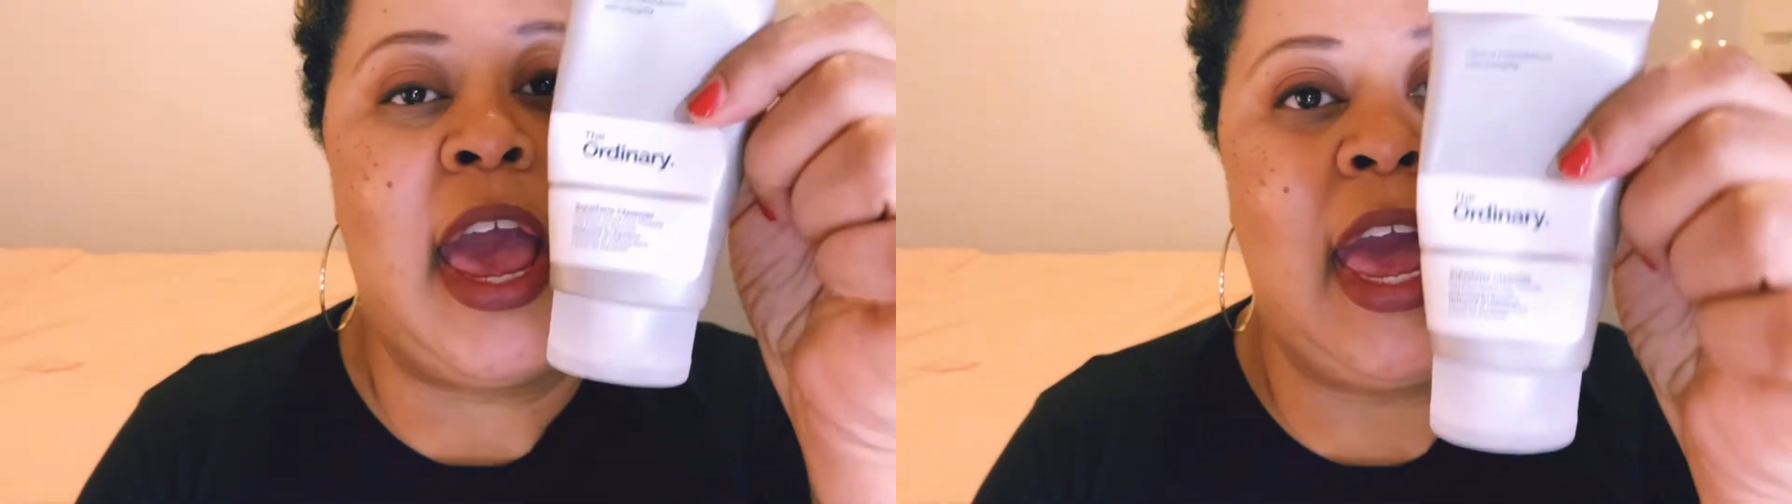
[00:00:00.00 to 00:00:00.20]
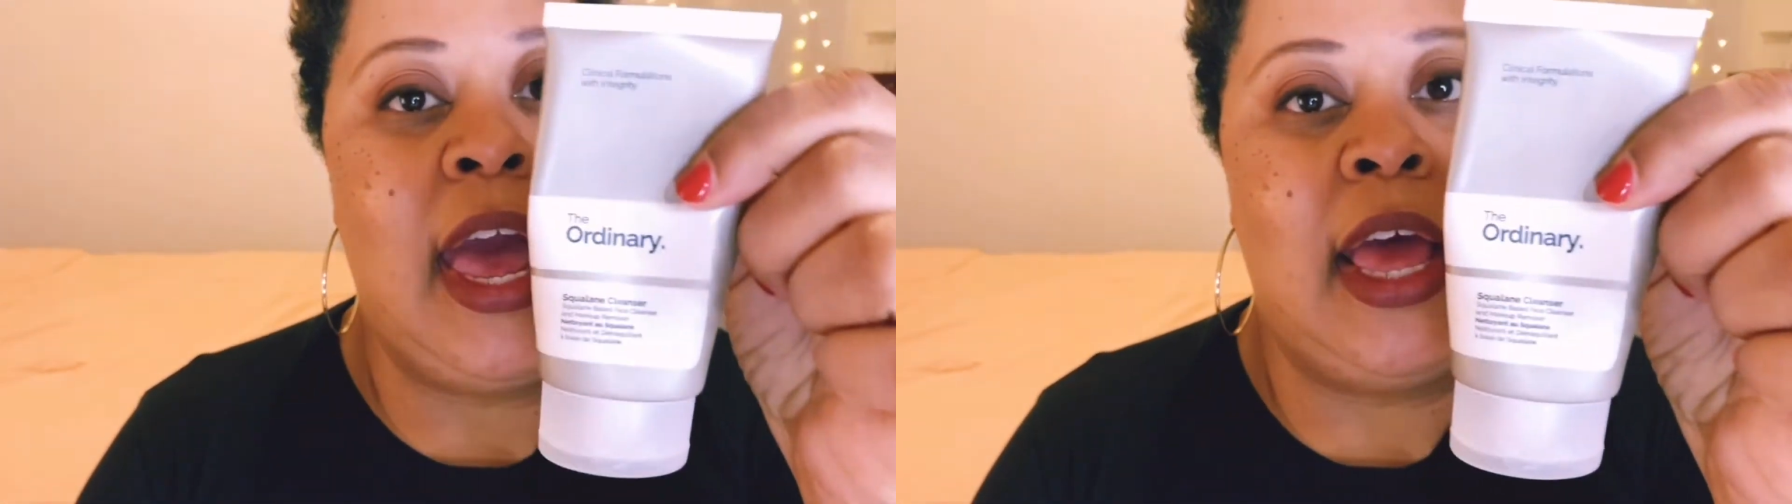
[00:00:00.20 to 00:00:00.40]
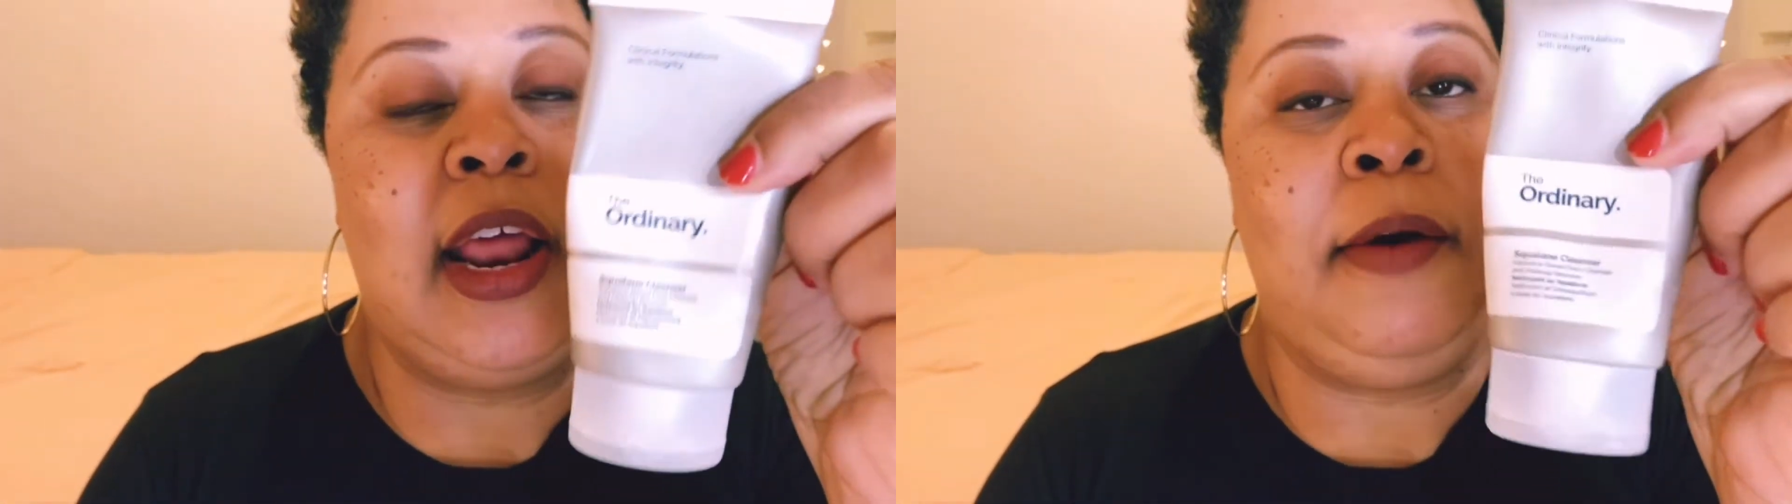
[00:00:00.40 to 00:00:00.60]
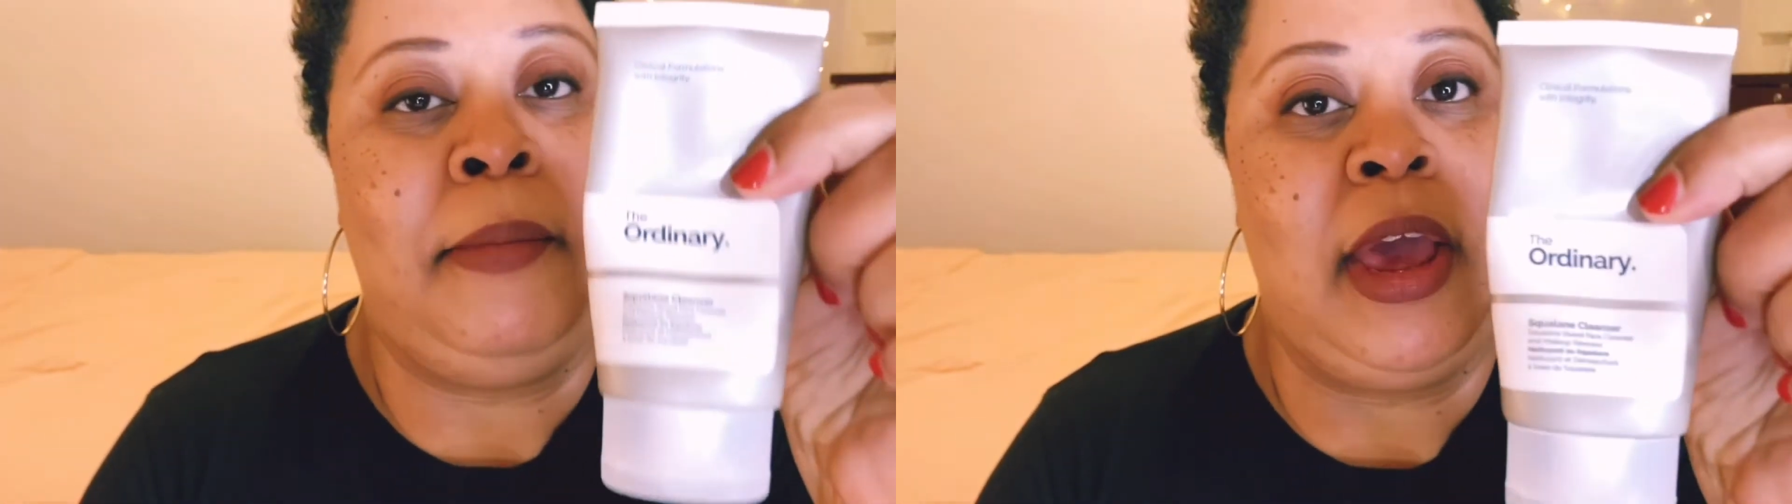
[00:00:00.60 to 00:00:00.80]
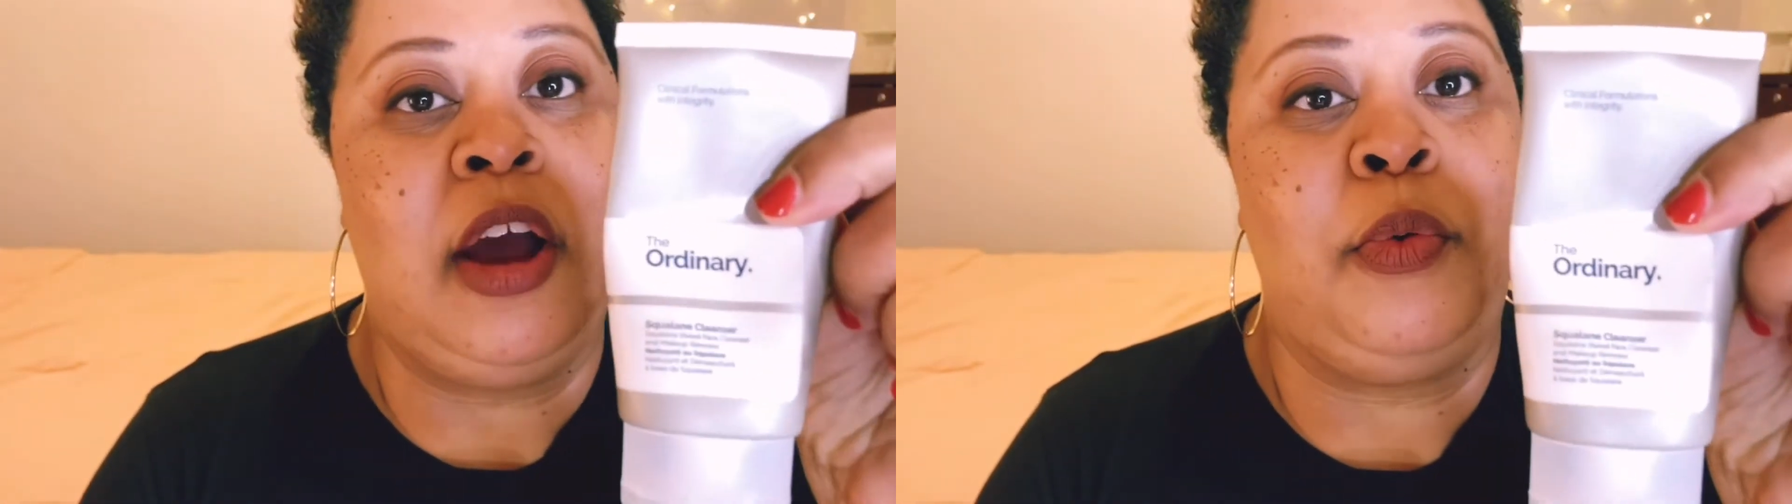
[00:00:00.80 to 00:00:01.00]
and a
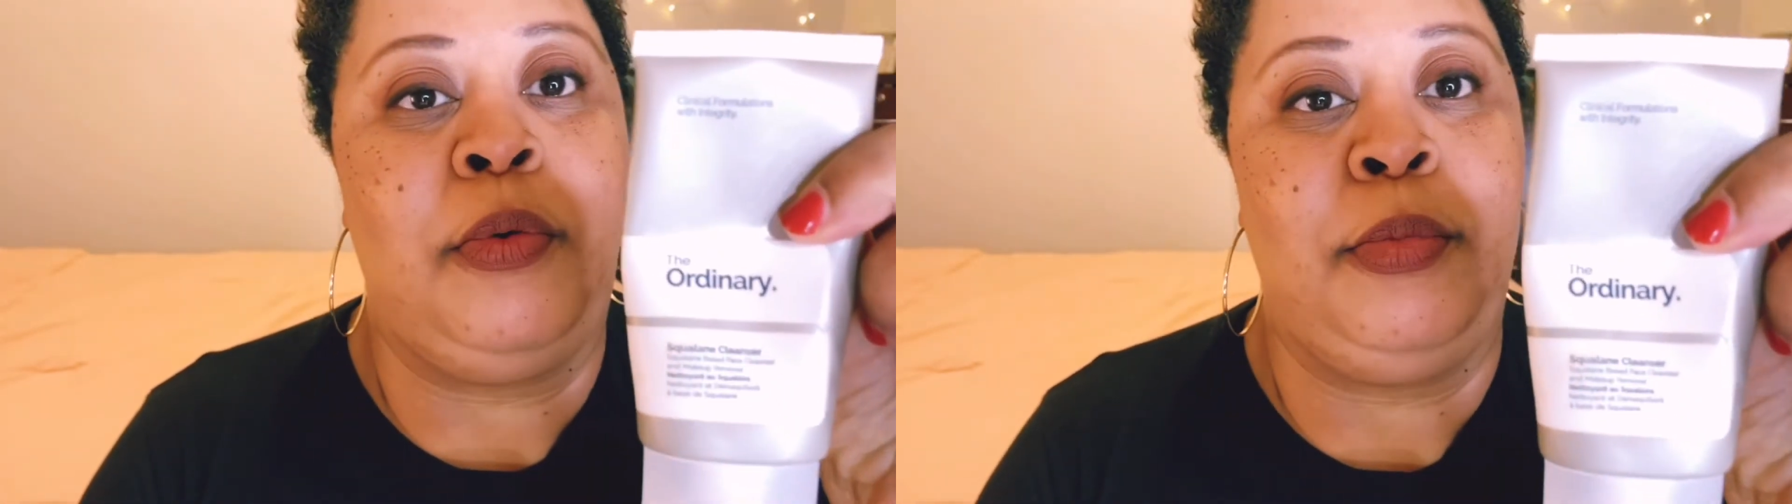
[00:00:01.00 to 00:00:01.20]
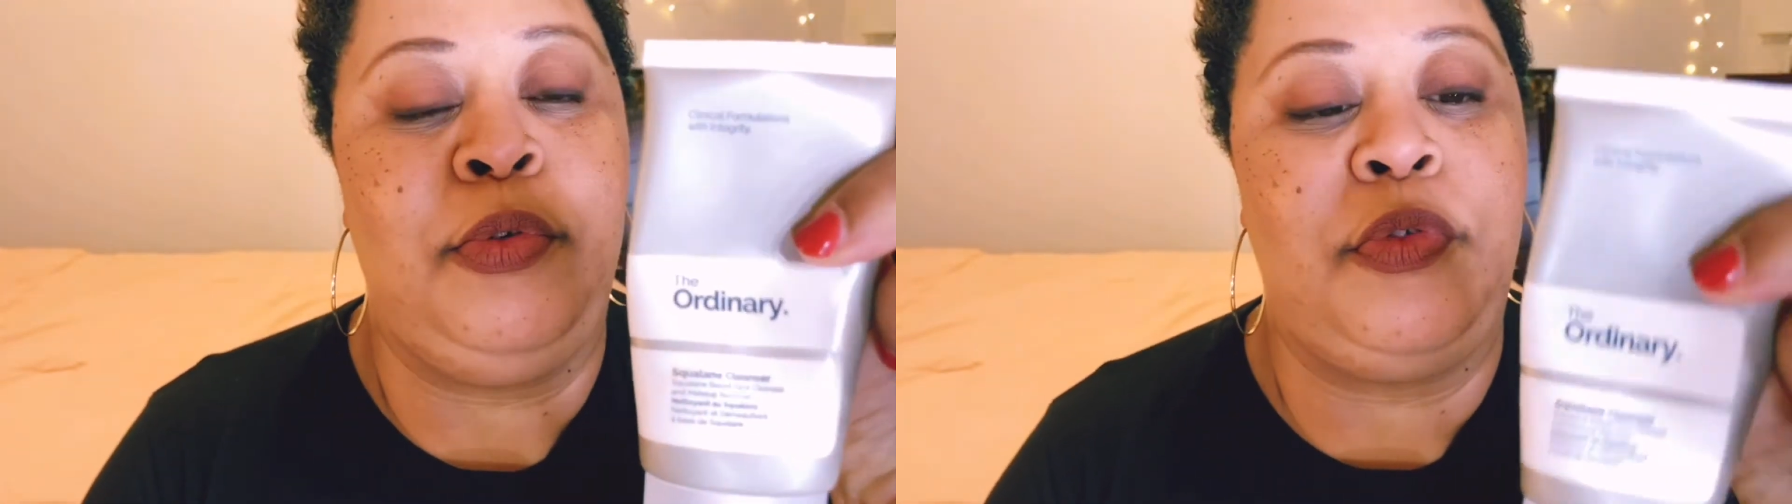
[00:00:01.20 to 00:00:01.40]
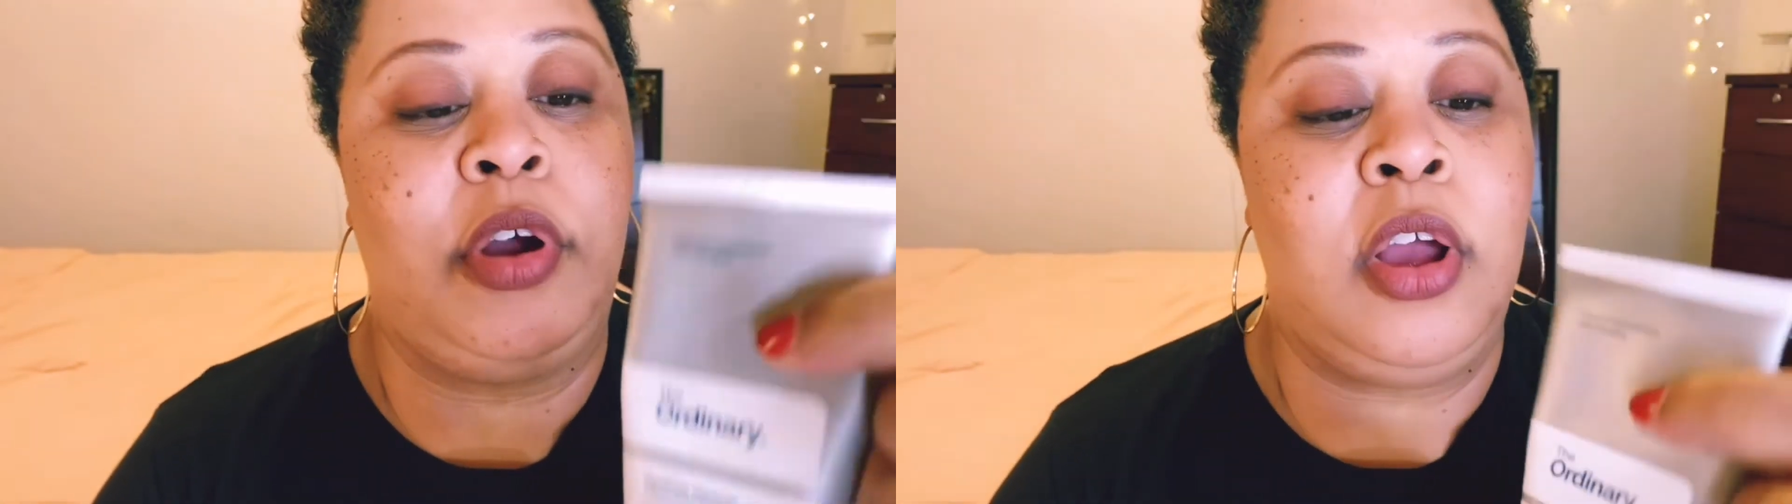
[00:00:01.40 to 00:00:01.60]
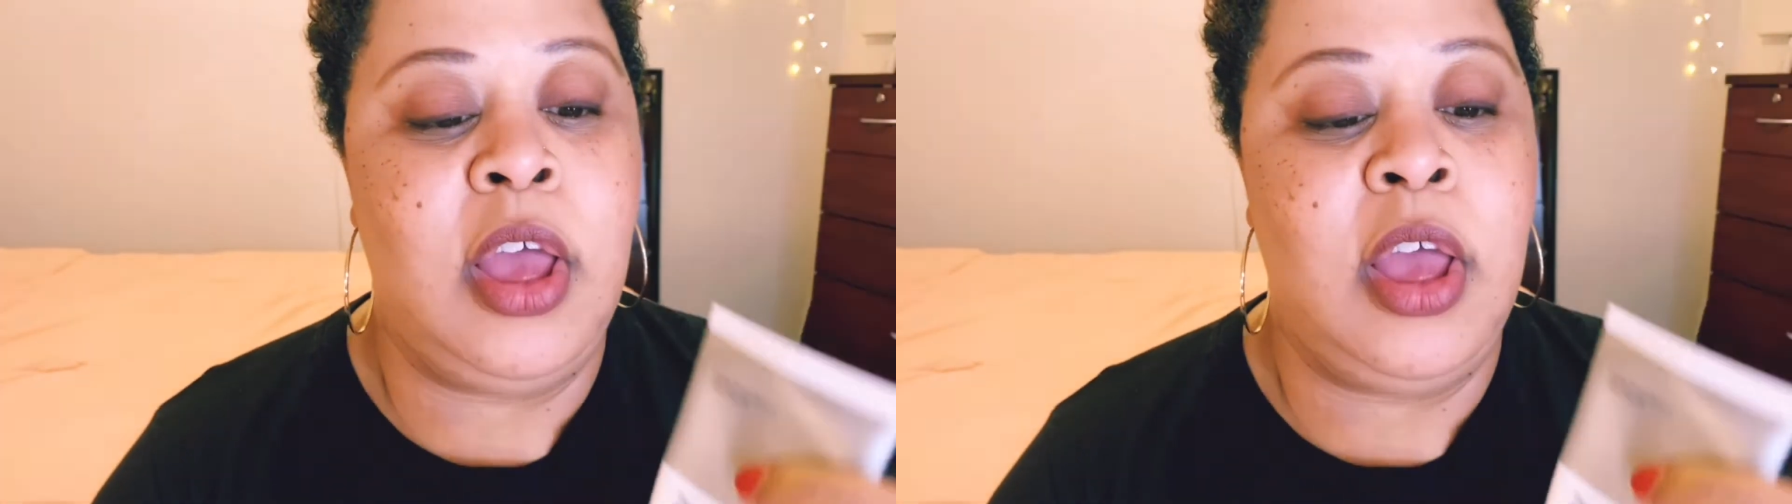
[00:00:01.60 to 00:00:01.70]
makeup remover.